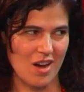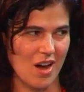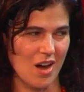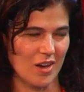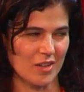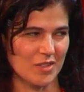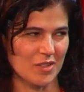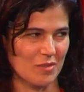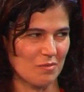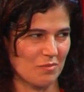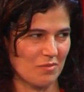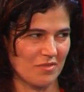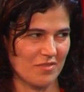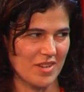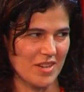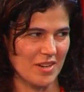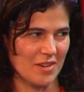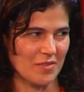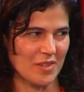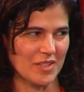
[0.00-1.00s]
awesome
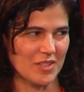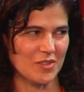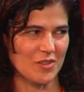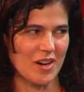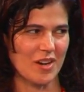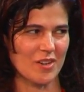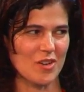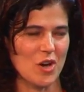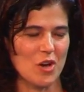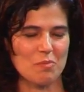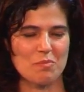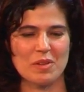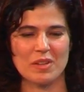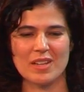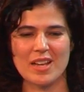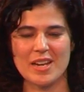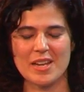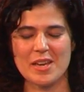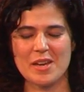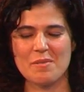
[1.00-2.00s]
vegan restaurant called mm.
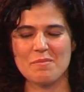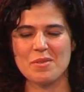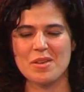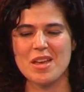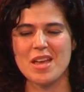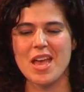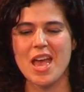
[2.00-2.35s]
Millennium.